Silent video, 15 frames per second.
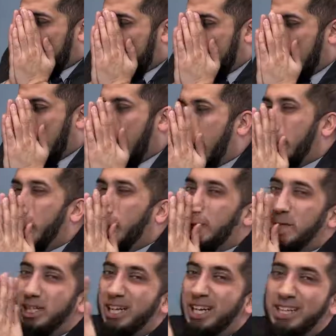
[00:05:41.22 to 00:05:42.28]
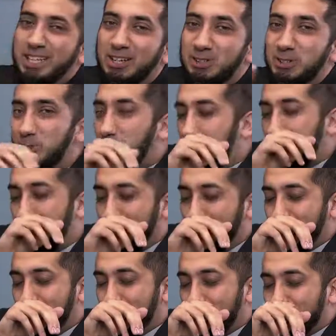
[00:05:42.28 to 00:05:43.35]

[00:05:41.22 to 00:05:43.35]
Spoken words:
Alhamdulillah, that was juicy.